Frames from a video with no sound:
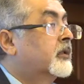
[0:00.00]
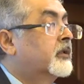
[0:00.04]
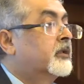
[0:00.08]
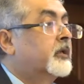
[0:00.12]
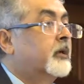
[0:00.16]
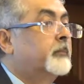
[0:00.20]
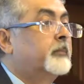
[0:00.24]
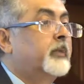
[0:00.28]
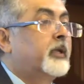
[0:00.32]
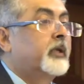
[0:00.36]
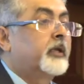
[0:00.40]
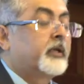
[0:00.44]
The
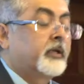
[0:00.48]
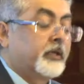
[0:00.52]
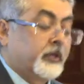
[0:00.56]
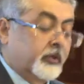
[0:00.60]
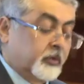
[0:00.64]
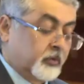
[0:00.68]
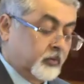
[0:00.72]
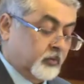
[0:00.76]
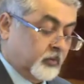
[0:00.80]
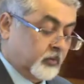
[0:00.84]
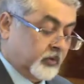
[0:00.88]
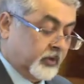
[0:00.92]

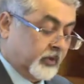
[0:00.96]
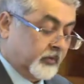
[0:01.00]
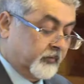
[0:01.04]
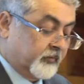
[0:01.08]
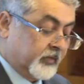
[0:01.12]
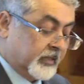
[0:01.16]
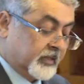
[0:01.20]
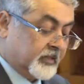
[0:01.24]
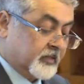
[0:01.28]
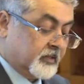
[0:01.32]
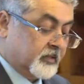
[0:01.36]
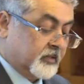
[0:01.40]
ability to
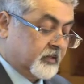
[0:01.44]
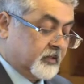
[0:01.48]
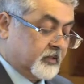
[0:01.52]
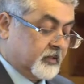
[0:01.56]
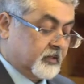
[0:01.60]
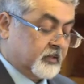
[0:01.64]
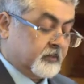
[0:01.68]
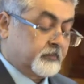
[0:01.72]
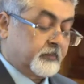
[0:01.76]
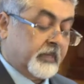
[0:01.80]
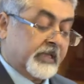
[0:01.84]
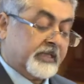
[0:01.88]
invest
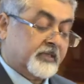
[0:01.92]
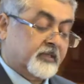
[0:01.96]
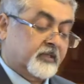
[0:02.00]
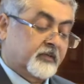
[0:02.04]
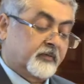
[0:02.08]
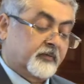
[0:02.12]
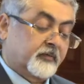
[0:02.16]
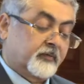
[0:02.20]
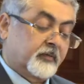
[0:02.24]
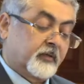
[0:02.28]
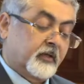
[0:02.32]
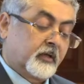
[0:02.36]
is
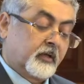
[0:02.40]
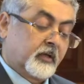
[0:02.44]
massive.